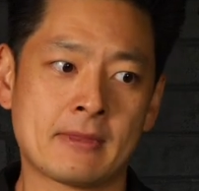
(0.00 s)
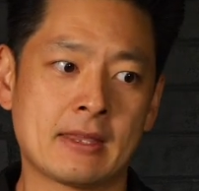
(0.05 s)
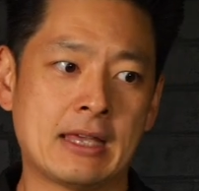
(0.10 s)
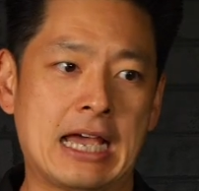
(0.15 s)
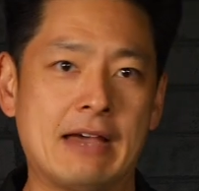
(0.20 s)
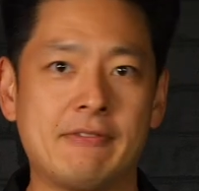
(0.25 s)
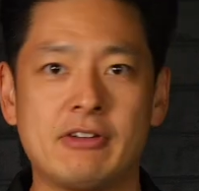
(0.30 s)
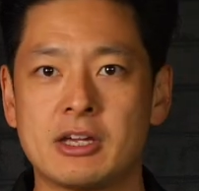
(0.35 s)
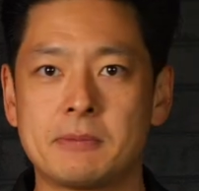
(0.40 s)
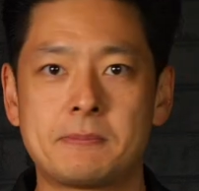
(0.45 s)

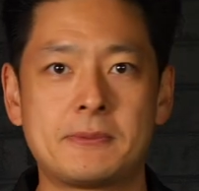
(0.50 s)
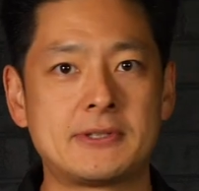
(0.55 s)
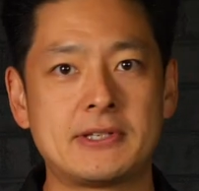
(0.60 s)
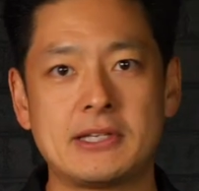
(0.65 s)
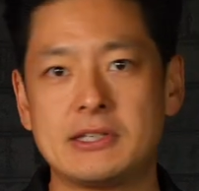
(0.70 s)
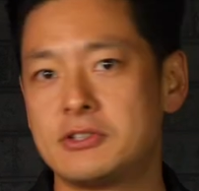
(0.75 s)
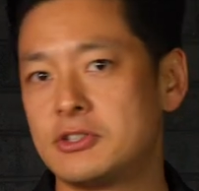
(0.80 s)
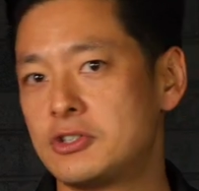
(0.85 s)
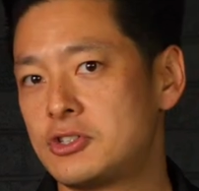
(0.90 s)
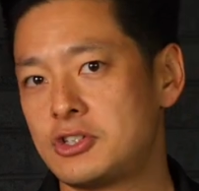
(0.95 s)
having a
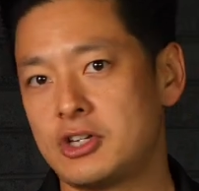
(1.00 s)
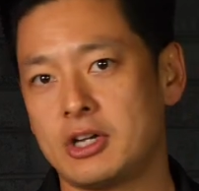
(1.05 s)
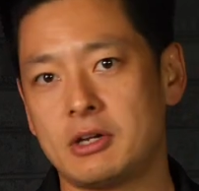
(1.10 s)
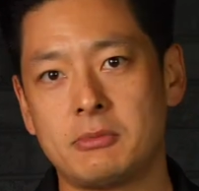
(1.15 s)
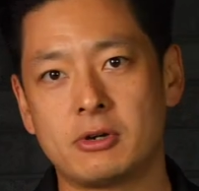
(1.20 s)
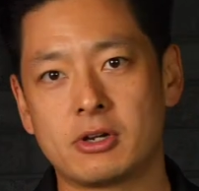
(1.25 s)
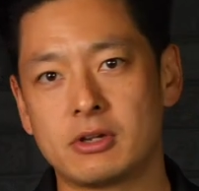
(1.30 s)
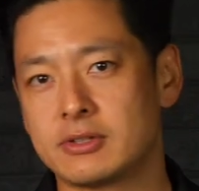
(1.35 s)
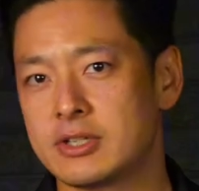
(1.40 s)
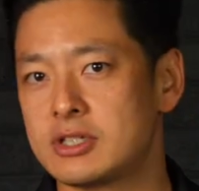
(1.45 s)
percentage share
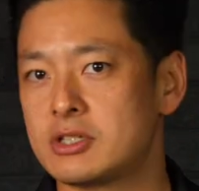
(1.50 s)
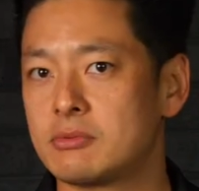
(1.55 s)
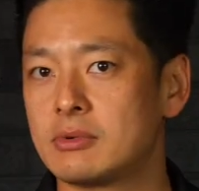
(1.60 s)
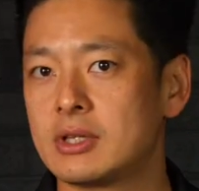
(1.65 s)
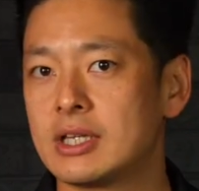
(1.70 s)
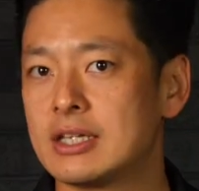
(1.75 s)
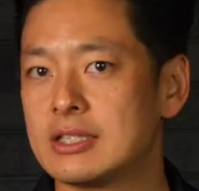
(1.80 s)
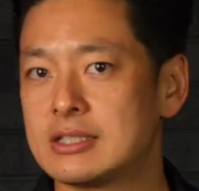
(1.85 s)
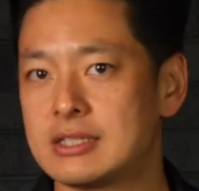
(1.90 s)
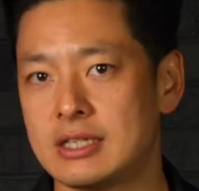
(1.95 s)
model doesn't
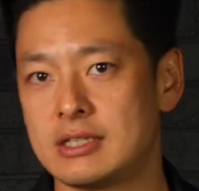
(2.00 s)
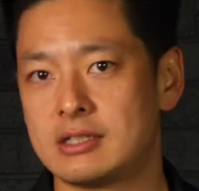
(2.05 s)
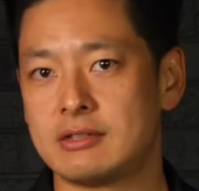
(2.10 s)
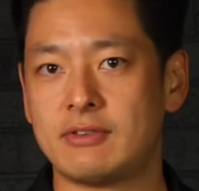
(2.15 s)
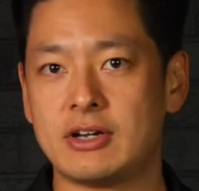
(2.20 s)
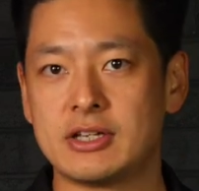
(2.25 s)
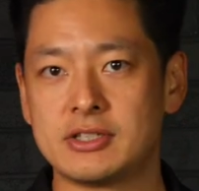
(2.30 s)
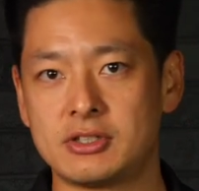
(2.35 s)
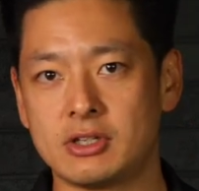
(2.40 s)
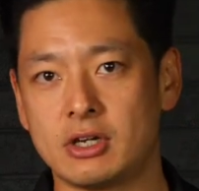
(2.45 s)
really
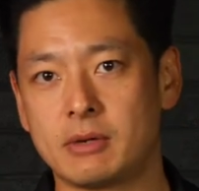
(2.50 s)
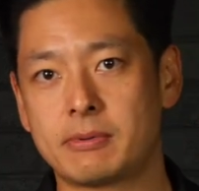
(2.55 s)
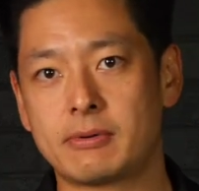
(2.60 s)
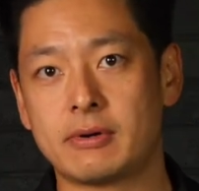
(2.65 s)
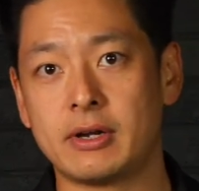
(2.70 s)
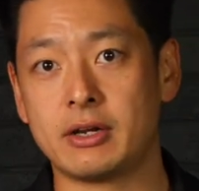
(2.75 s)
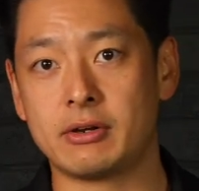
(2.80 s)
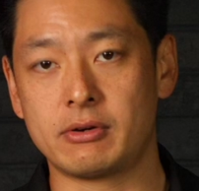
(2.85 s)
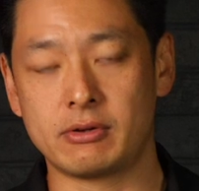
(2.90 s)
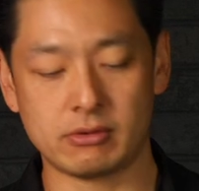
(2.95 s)
incentivize the
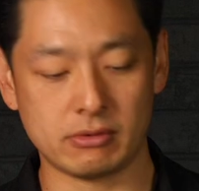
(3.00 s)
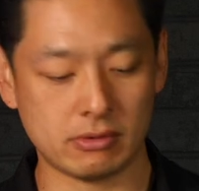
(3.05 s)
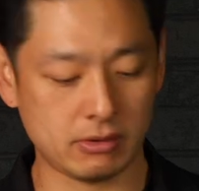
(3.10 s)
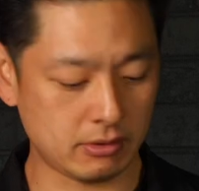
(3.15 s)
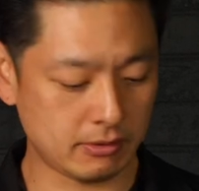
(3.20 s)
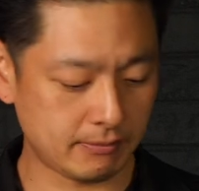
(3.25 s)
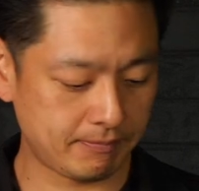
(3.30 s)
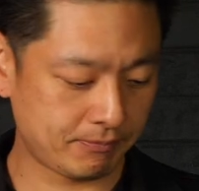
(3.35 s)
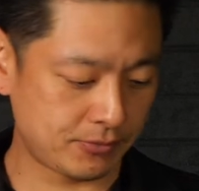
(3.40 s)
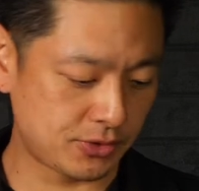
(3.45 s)
operator at all.